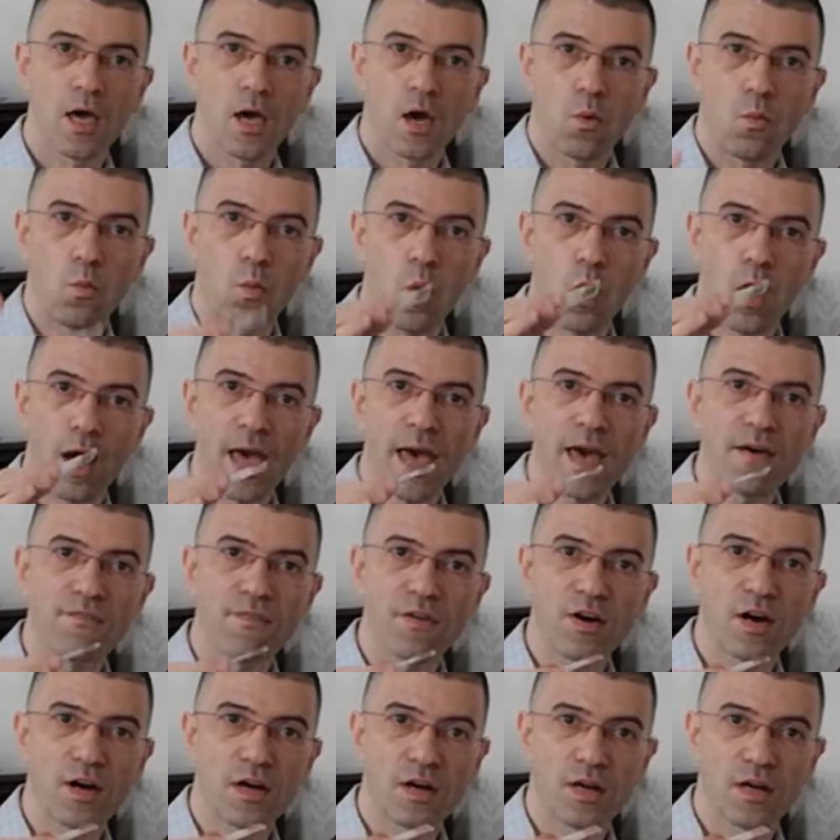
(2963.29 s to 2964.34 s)

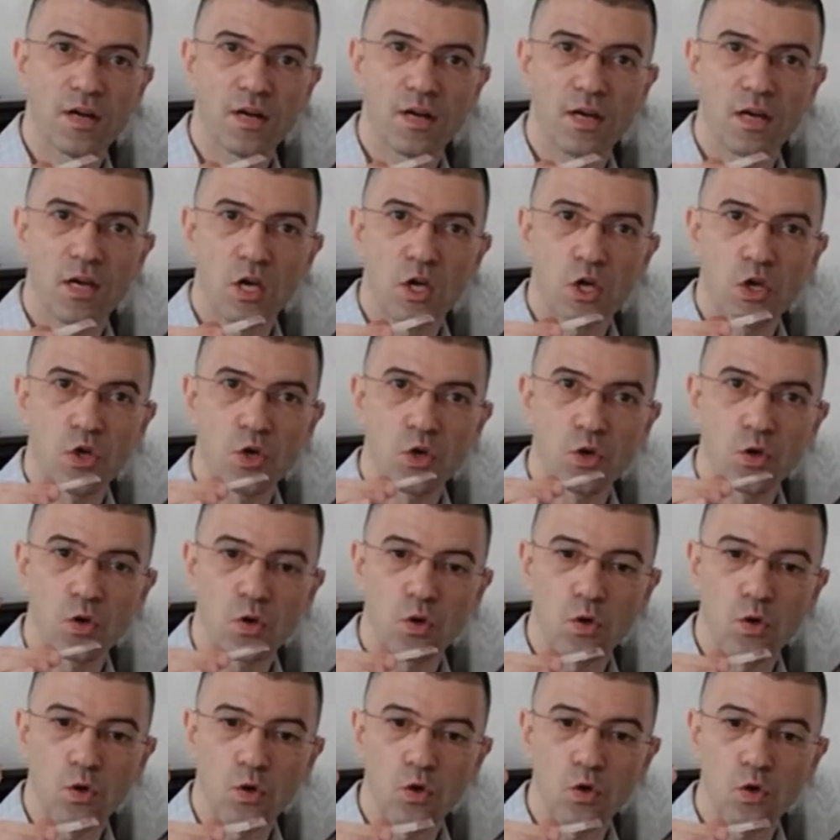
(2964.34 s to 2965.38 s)
whatever you
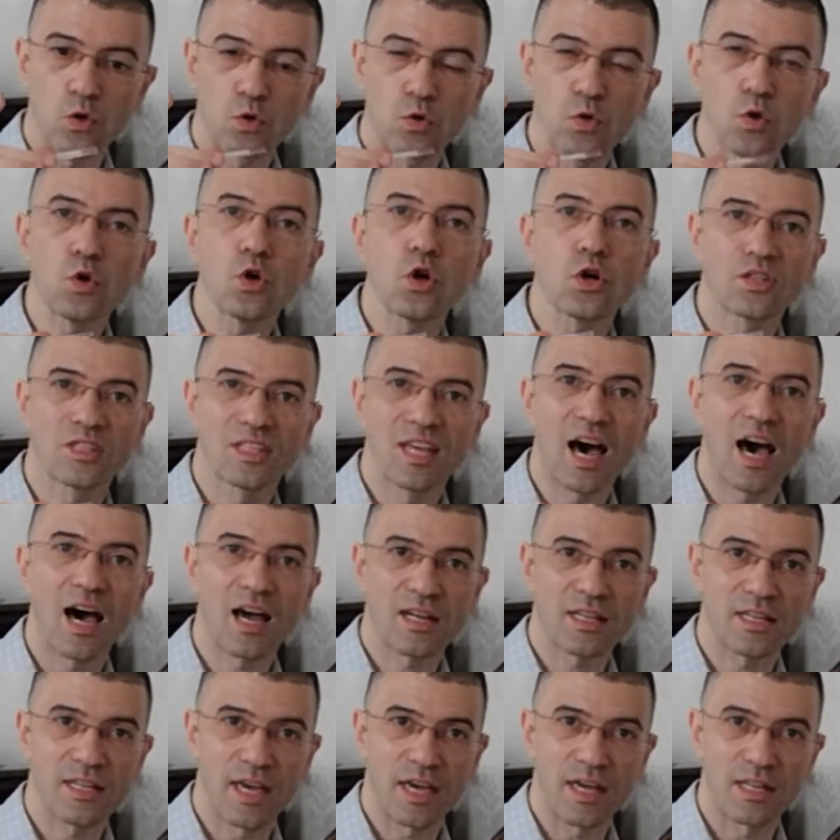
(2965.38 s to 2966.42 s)
do not
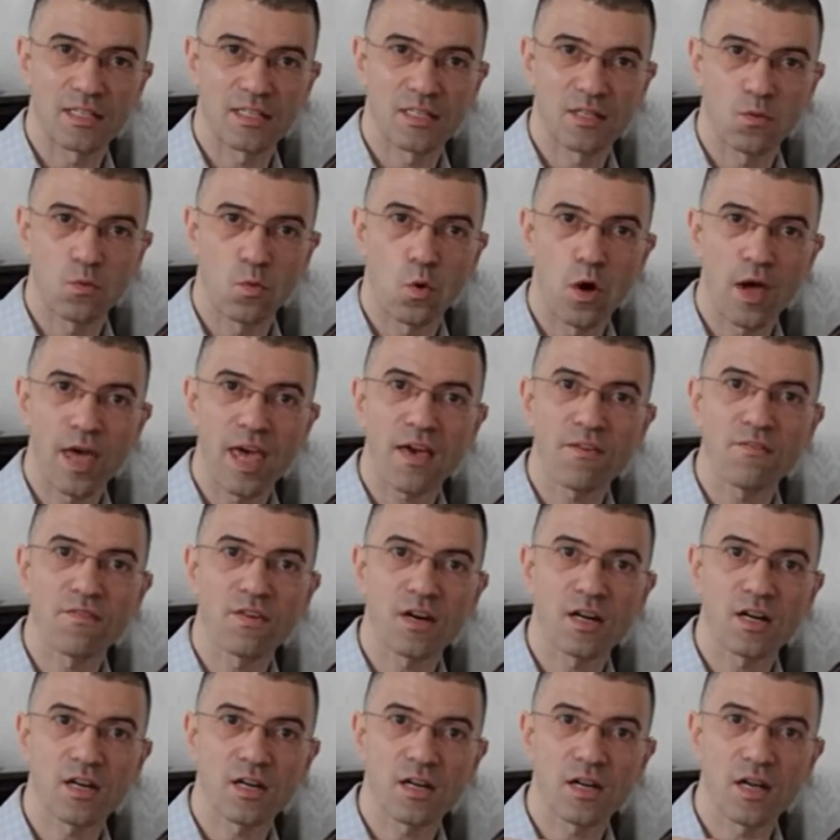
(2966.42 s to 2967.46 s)
target,
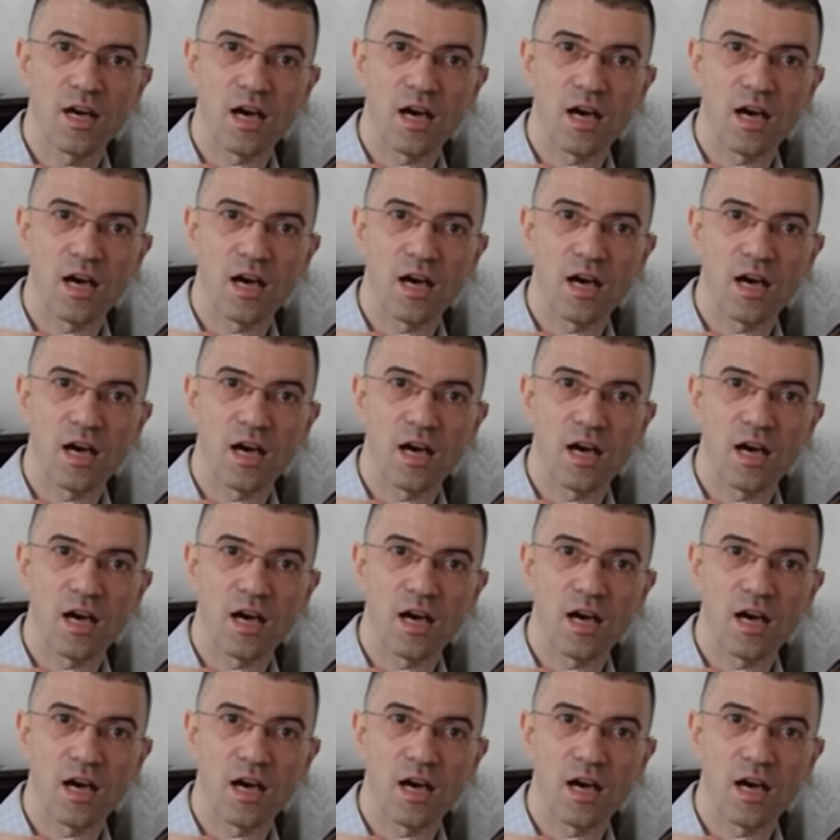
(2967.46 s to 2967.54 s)
whatever